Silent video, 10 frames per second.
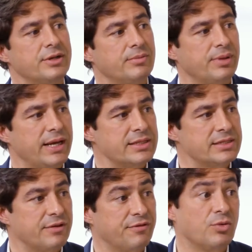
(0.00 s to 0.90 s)

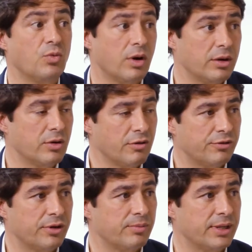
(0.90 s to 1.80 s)
implants if you want to go
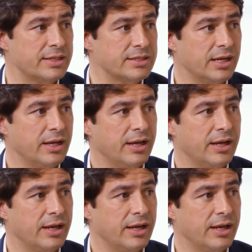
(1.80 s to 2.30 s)
for implants.